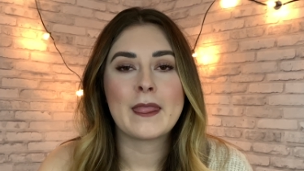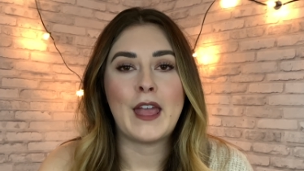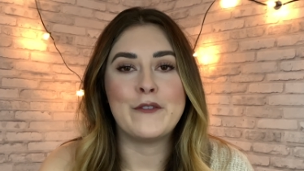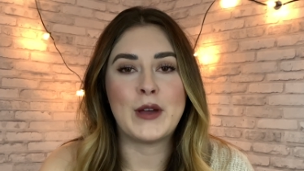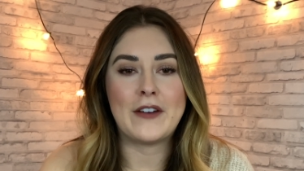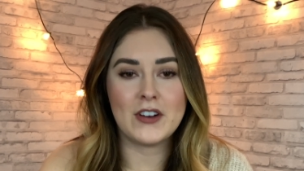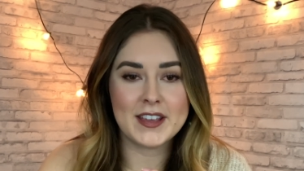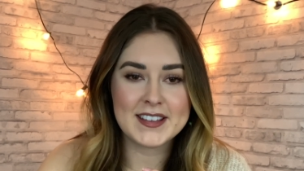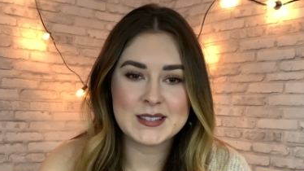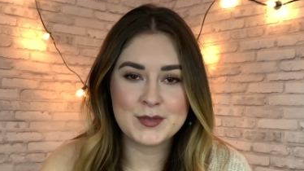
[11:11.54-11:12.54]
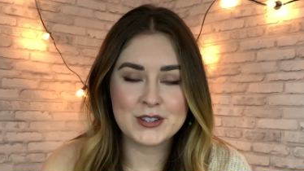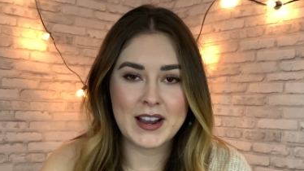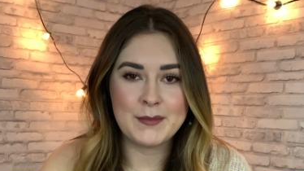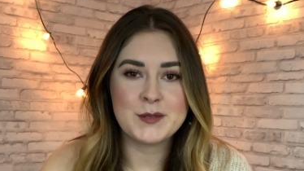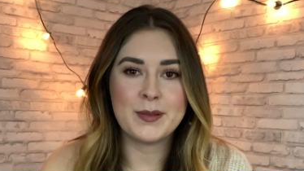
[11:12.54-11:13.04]
if you have not yet
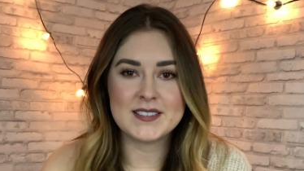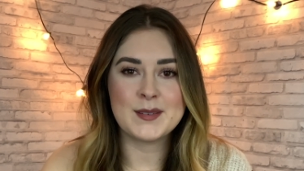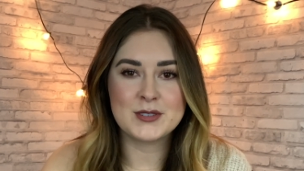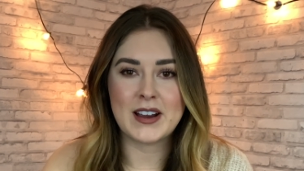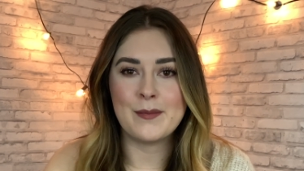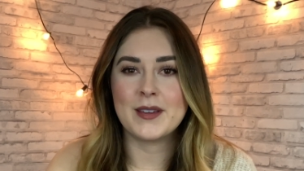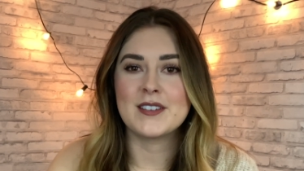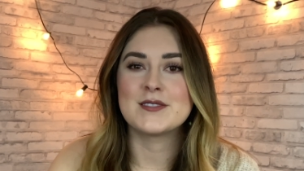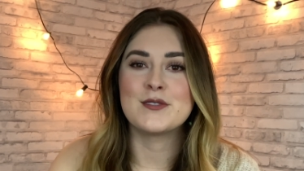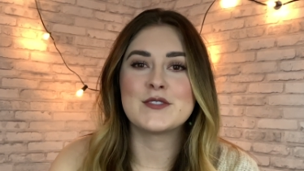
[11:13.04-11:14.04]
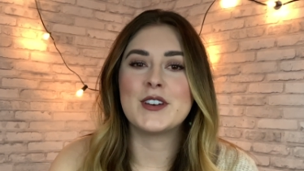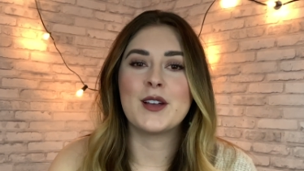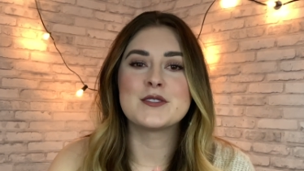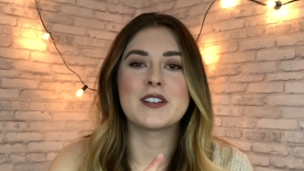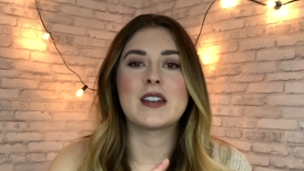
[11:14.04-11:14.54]
subscribed, please subscribe, because those
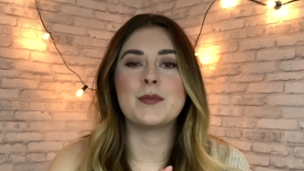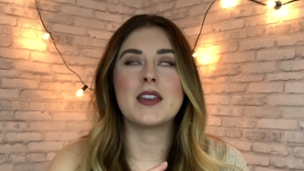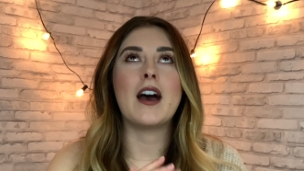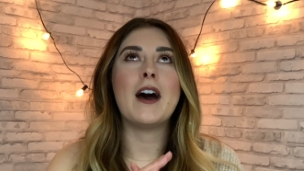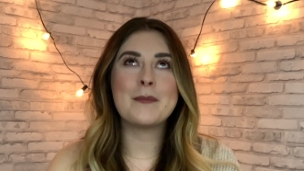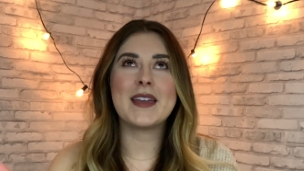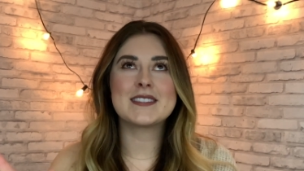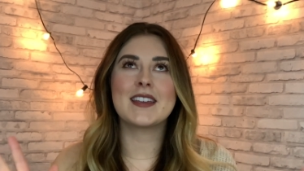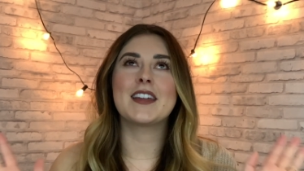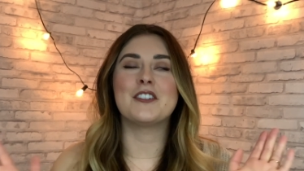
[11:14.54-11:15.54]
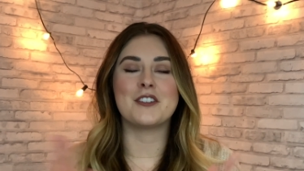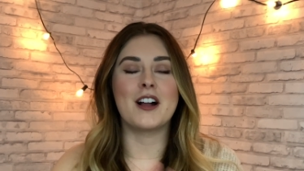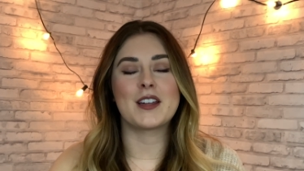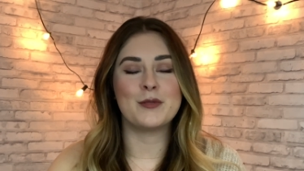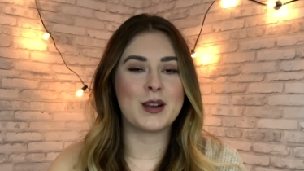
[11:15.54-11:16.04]
videos are gonna be amazing and you're not
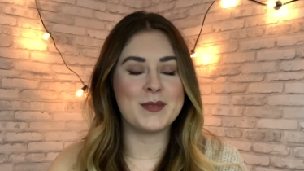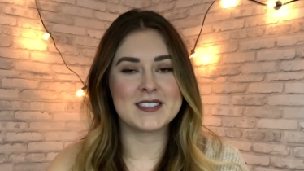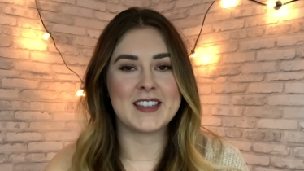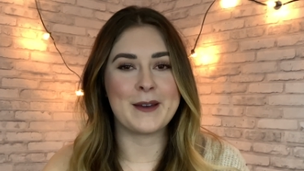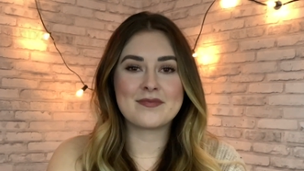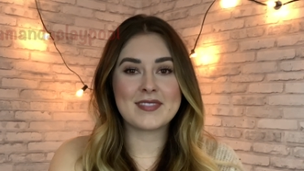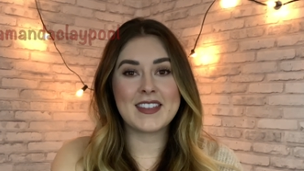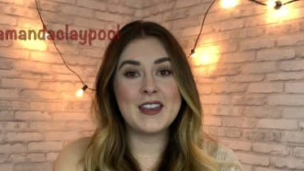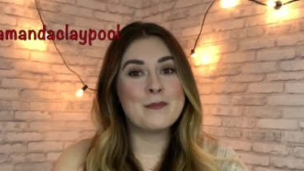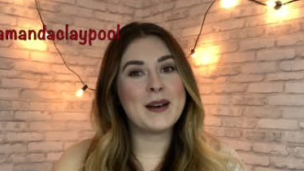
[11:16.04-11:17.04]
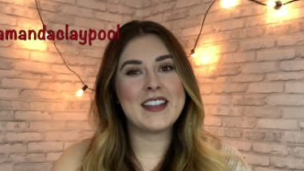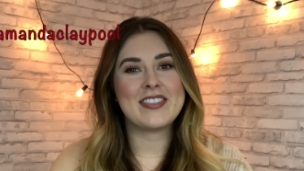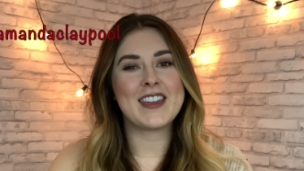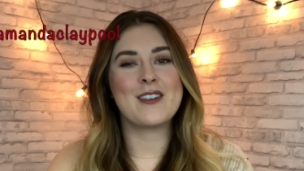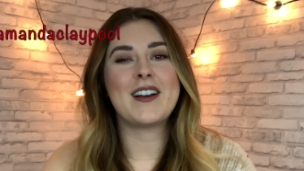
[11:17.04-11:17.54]
gonna wanna miss them. But
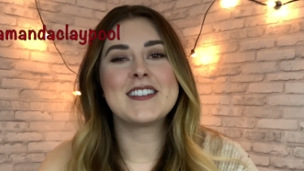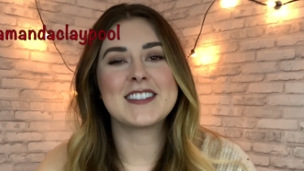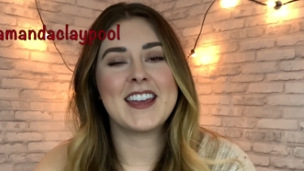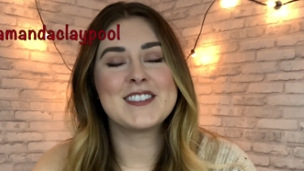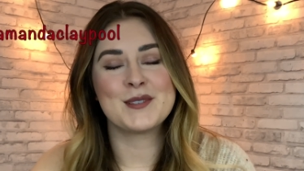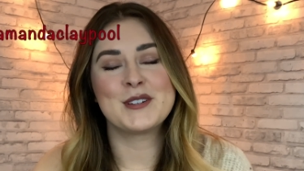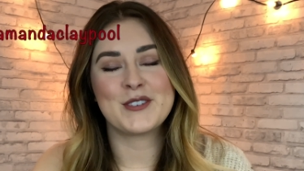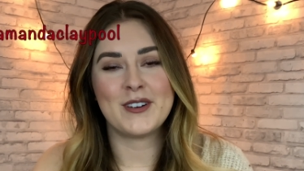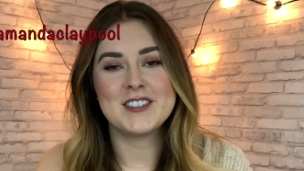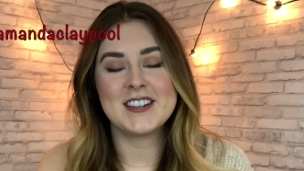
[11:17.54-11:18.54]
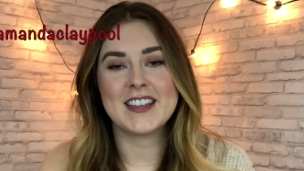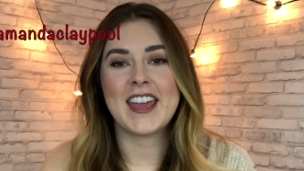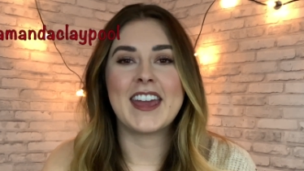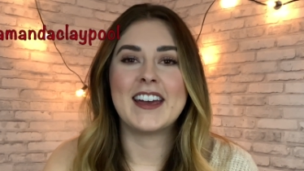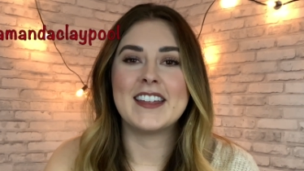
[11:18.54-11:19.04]
thank you guys again so much for watching,
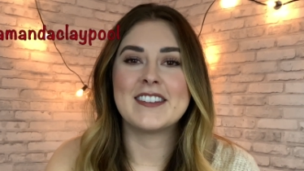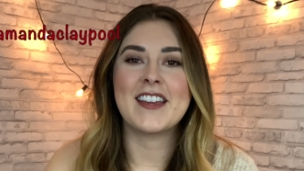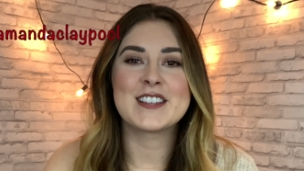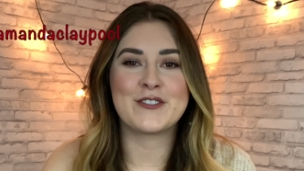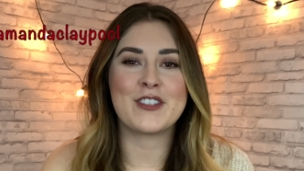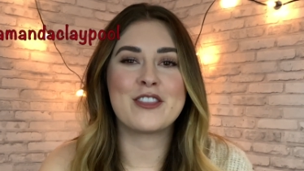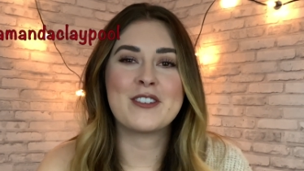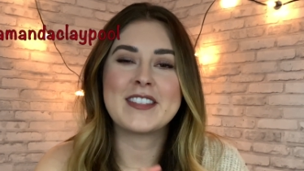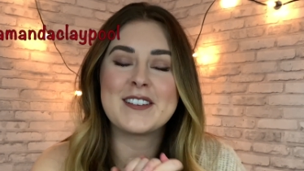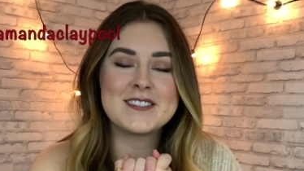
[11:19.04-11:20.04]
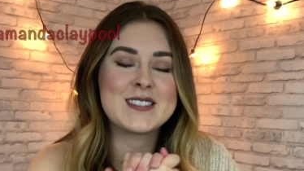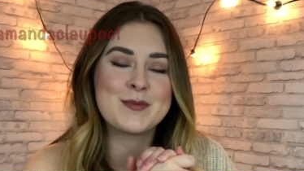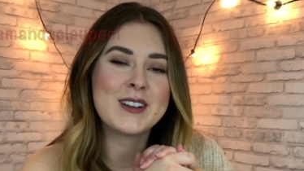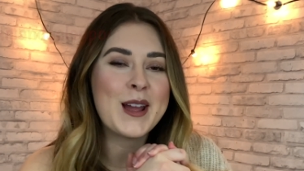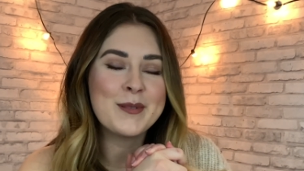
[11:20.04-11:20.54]
and thanks for the three thousand
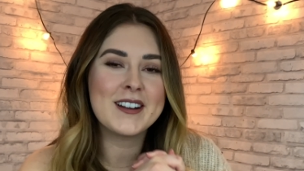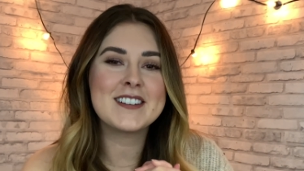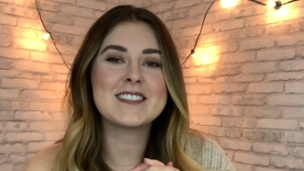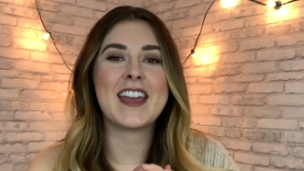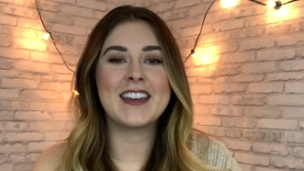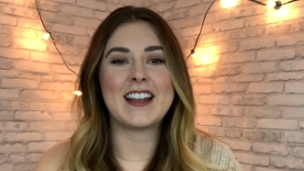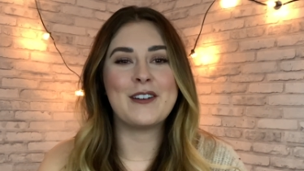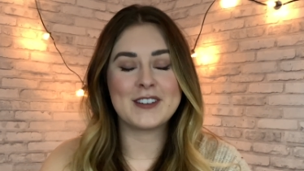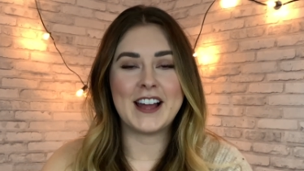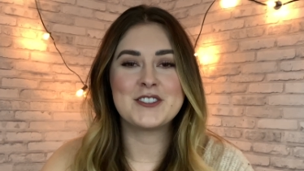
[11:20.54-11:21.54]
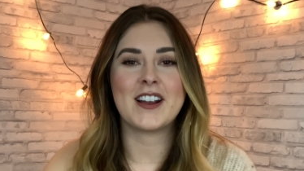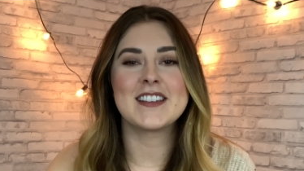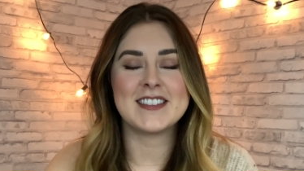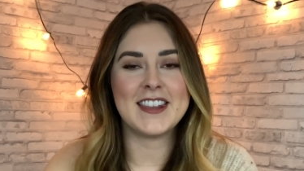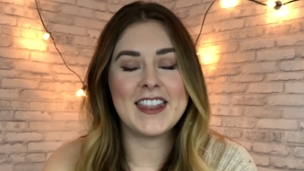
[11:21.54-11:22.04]
subscribers, and I will catch you
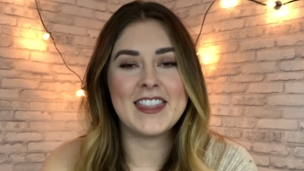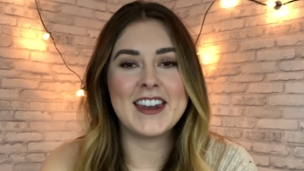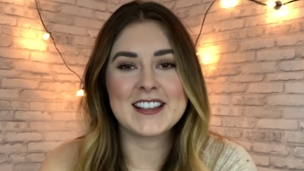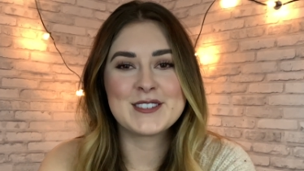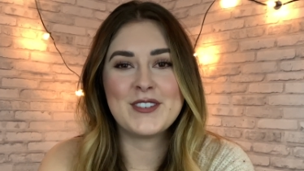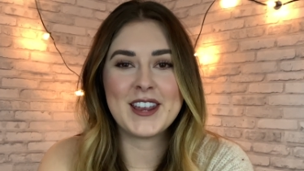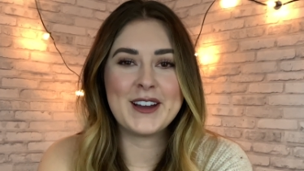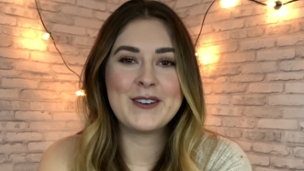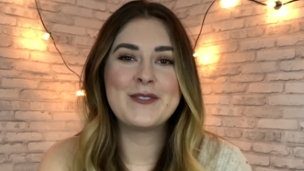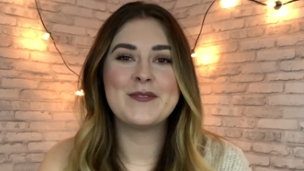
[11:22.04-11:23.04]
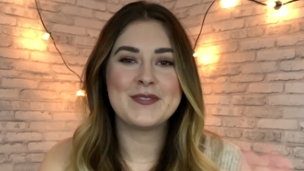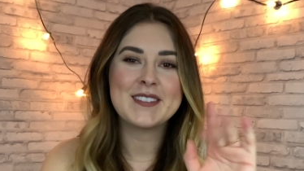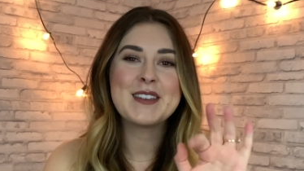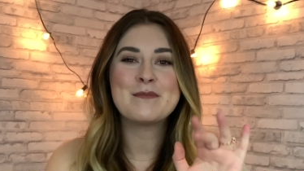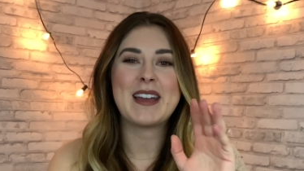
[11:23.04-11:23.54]
guys in the next video.
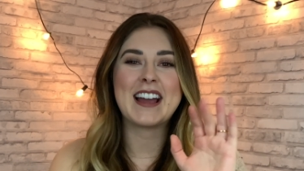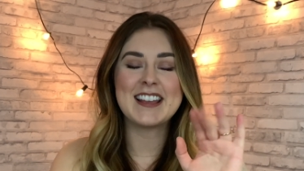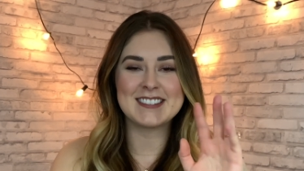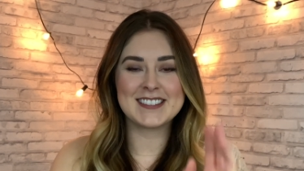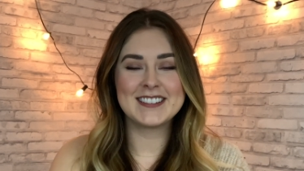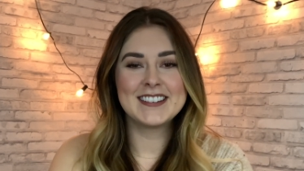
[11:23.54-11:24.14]
Bye guys.